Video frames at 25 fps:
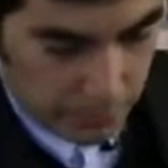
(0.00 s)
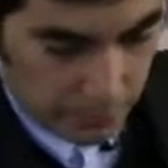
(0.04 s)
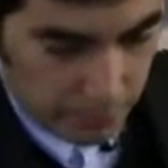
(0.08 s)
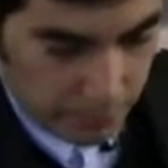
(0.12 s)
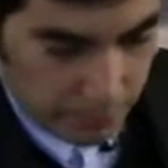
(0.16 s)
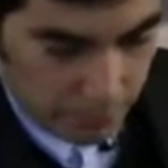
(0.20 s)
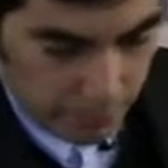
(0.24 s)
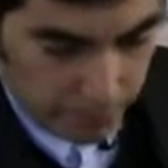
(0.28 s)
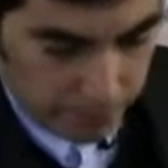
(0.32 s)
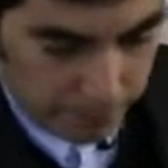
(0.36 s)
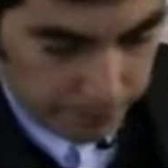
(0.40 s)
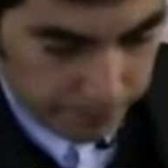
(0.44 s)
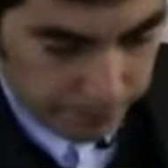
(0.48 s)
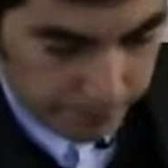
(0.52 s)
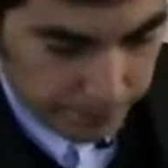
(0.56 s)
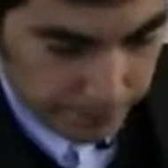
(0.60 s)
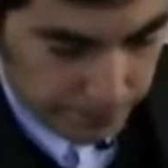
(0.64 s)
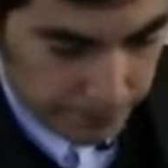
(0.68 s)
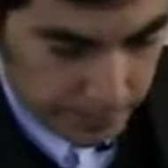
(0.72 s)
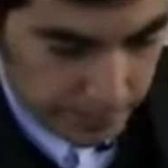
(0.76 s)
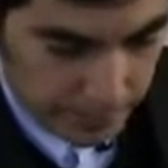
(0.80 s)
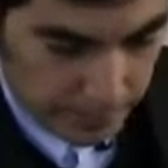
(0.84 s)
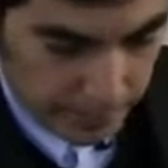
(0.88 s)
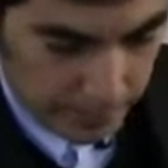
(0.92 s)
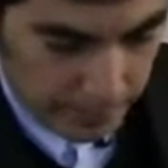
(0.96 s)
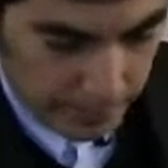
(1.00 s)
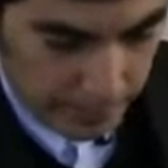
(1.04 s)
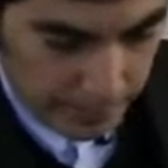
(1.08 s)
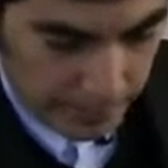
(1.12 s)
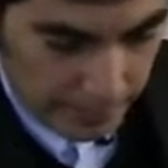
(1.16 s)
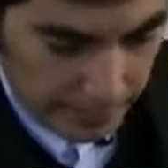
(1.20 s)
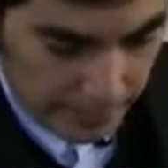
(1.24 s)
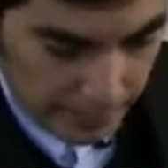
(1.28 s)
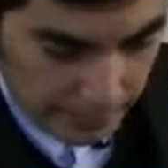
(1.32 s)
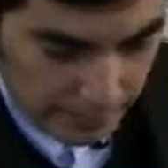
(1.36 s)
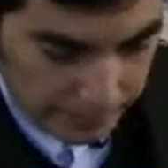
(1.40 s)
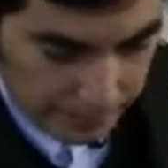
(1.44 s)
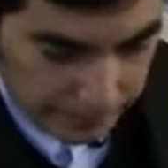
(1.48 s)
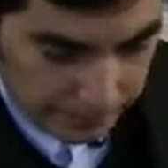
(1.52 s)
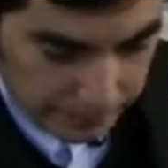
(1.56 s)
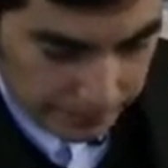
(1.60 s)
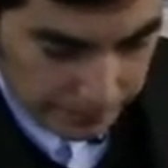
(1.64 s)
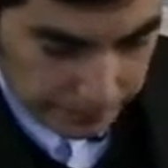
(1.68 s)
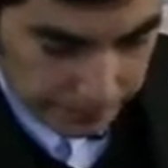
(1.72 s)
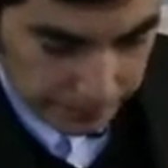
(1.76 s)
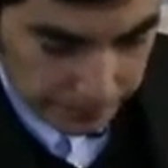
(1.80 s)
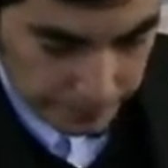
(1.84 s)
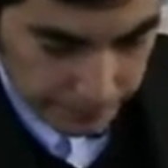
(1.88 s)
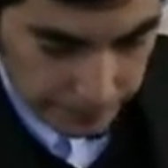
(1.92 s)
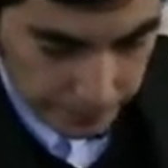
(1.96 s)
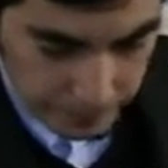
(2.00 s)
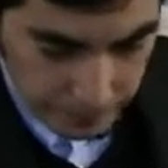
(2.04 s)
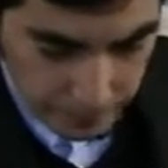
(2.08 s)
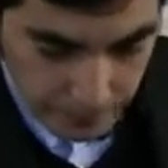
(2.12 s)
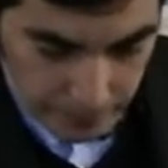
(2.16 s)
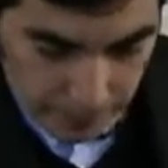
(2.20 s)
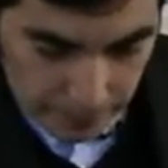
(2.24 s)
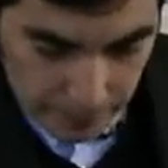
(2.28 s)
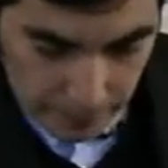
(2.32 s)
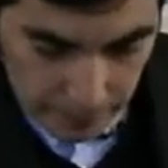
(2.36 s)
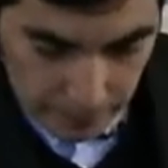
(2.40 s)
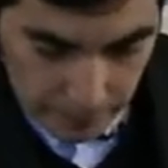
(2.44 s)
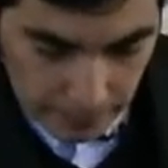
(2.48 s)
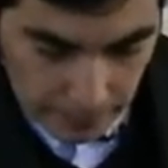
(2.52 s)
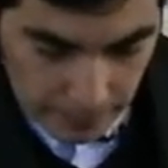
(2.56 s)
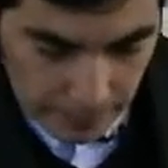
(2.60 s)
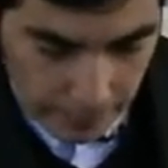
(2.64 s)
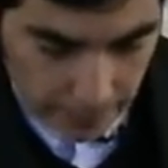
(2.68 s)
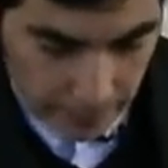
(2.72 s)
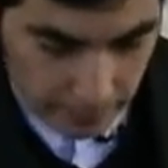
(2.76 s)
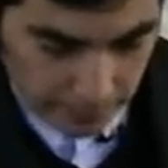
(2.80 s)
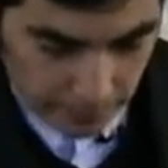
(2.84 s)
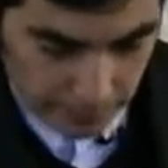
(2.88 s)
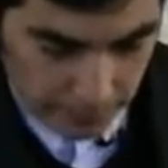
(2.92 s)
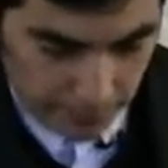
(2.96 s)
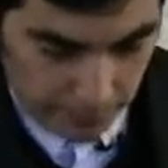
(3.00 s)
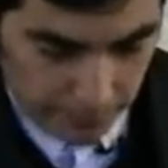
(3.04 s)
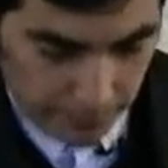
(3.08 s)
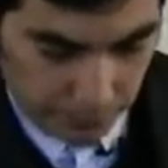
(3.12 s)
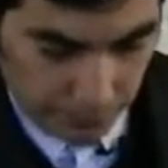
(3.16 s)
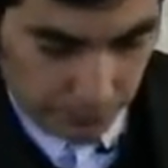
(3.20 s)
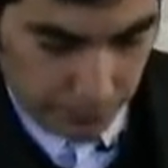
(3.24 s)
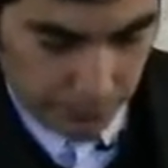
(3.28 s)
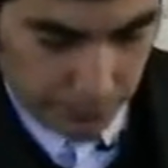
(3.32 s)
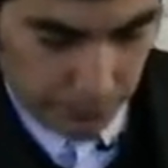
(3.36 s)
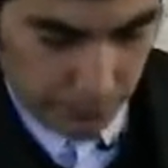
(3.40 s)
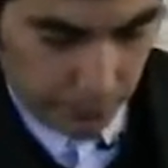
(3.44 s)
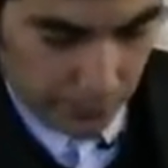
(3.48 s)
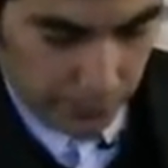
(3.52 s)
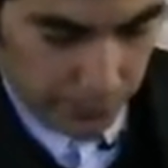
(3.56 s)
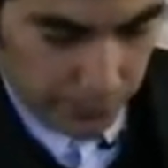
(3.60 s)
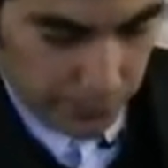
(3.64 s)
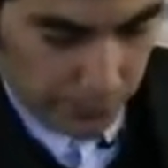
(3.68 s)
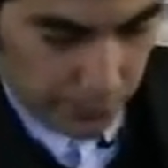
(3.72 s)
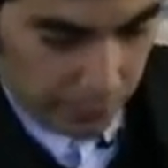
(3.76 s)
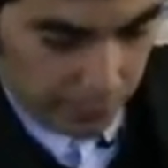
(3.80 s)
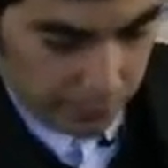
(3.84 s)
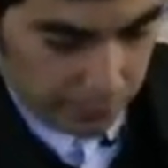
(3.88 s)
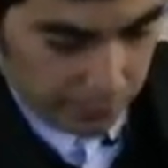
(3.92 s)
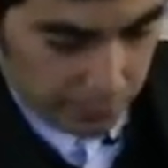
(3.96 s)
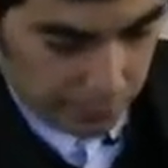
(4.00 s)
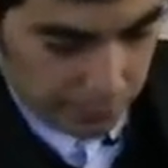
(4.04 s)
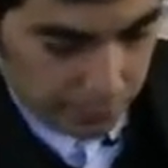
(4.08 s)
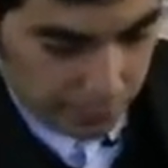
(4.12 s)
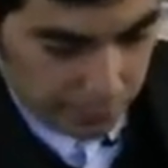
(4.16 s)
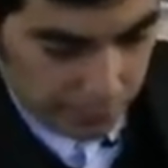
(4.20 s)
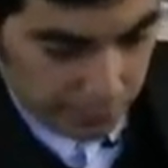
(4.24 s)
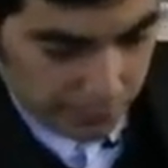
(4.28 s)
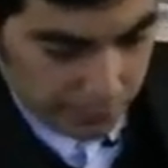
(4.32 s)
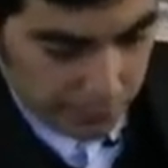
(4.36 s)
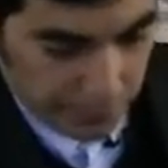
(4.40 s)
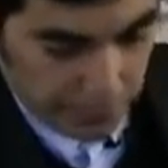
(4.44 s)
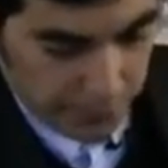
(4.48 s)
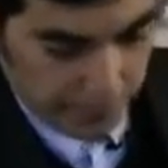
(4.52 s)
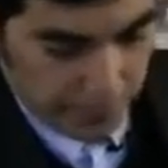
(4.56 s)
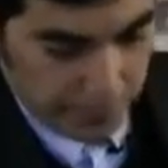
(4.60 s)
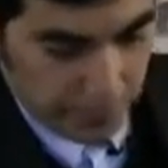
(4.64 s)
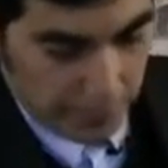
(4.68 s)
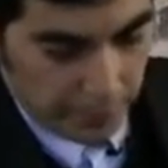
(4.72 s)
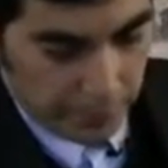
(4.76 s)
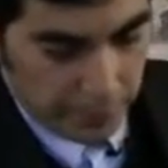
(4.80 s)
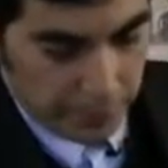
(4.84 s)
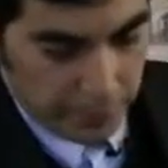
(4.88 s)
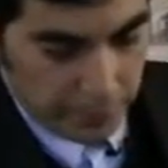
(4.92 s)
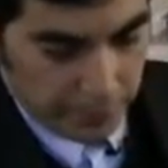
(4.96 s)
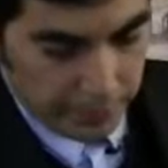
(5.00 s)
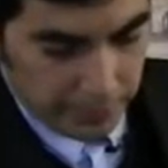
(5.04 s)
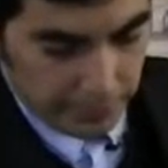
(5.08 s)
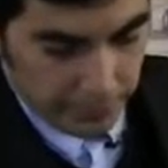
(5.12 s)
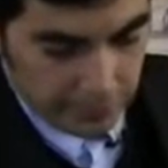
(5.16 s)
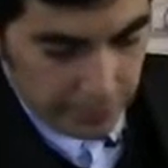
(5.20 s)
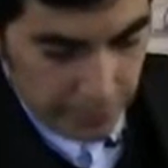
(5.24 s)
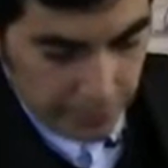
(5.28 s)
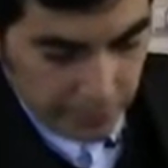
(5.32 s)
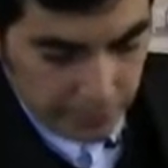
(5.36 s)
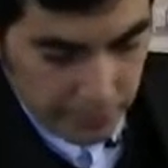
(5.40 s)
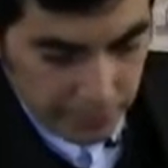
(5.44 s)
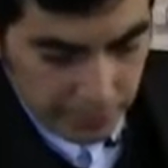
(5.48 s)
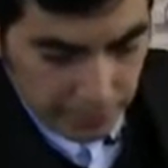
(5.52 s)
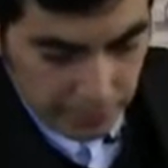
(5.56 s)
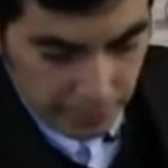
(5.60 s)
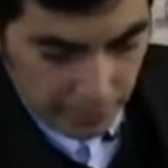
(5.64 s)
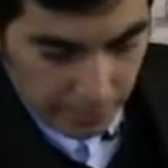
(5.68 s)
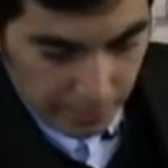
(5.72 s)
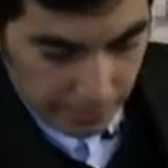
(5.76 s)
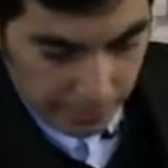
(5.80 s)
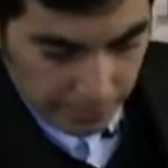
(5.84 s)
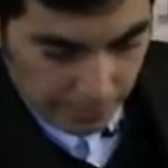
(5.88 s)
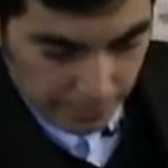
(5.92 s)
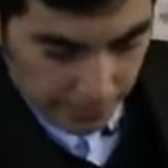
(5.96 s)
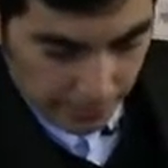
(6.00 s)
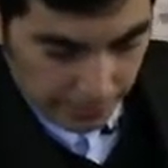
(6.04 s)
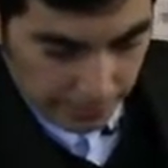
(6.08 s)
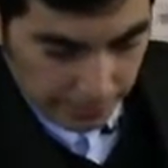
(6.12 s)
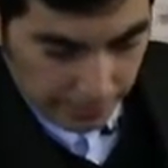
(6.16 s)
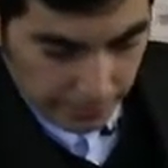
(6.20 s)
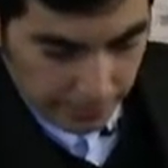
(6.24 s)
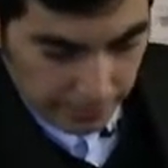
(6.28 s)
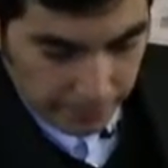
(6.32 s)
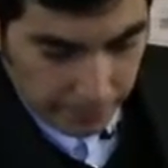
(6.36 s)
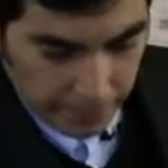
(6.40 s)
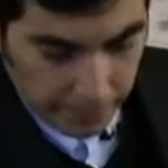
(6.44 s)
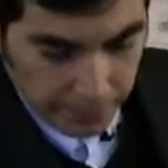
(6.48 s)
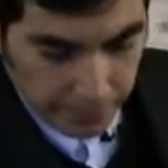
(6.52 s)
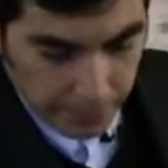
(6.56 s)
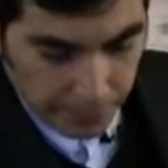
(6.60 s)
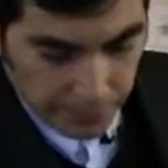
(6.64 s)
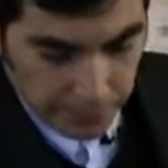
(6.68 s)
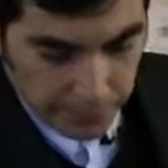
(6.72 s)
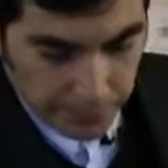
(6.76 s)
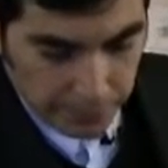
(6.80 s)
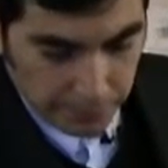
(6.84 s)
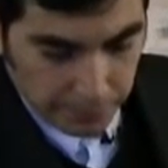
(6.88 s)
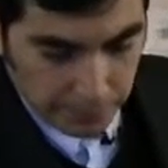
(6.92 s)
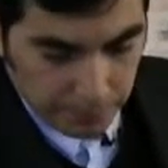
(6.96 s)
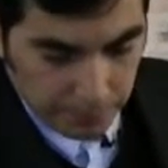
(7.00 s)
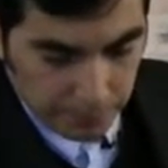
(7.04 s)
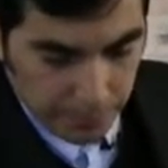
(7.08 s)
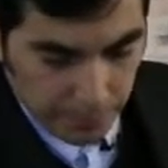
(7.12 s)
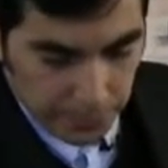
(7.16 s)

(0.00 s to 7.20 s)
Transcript: So she's saying, disappointed ones saw from the scriptures that they were in the tarrying time and that they must